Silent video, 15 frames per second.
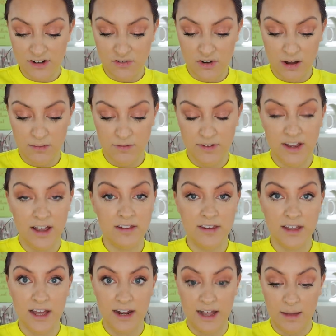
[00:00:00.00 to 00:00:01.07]
the drama videos
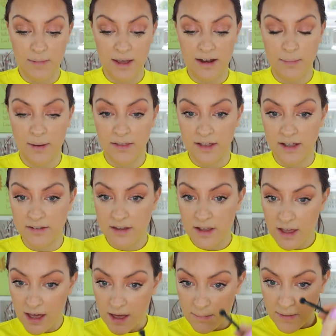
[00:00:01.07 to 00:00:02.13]
they're going to get made about this.
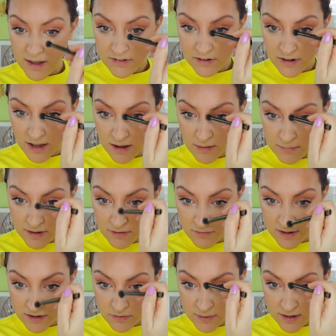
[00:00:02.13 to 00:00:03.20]
Imagine how many
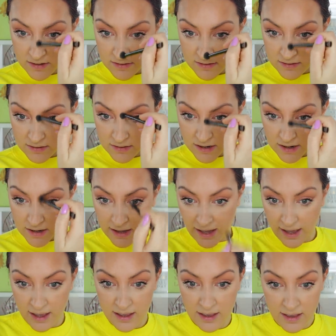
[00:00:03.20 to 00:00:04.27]
retweets this is going to
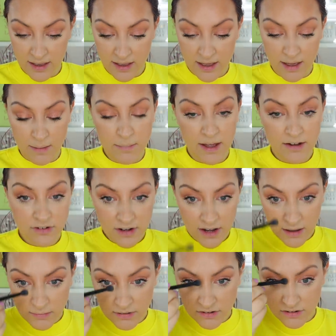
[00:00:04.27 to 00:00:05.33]
get. Imagine
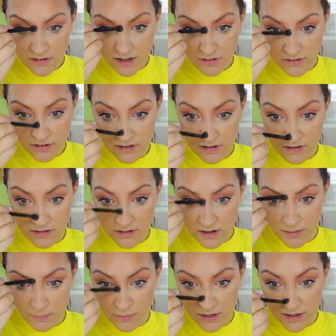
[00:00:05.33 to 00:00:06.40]
how much attention this is
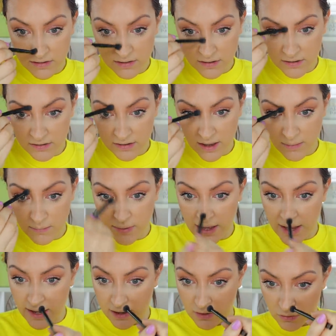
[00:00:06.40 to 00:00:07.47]
going to bring to this
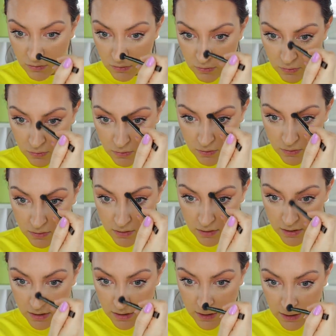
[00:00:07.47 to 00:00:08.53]
campaign. Oh,
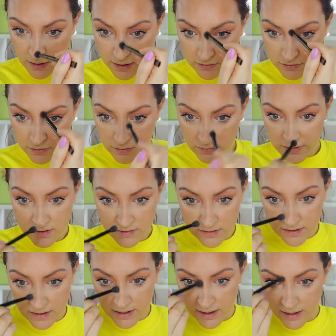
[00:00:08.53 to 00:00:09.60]
I saw
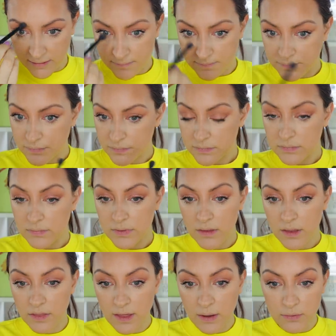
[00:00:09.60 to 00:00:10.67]
recently
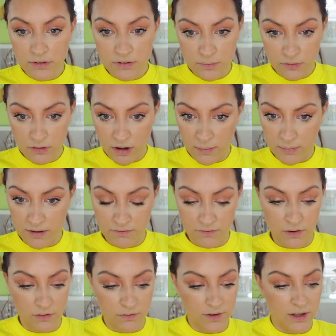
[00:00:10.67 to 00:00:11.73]
there was some drama
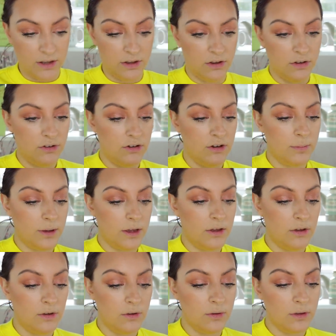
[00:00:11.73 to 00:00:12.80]
involving a YouTuber
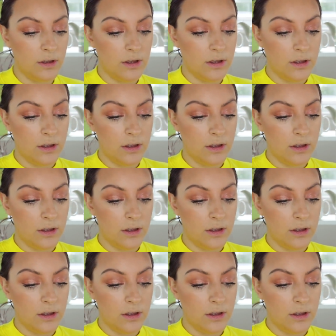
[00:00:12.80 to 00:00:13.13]
who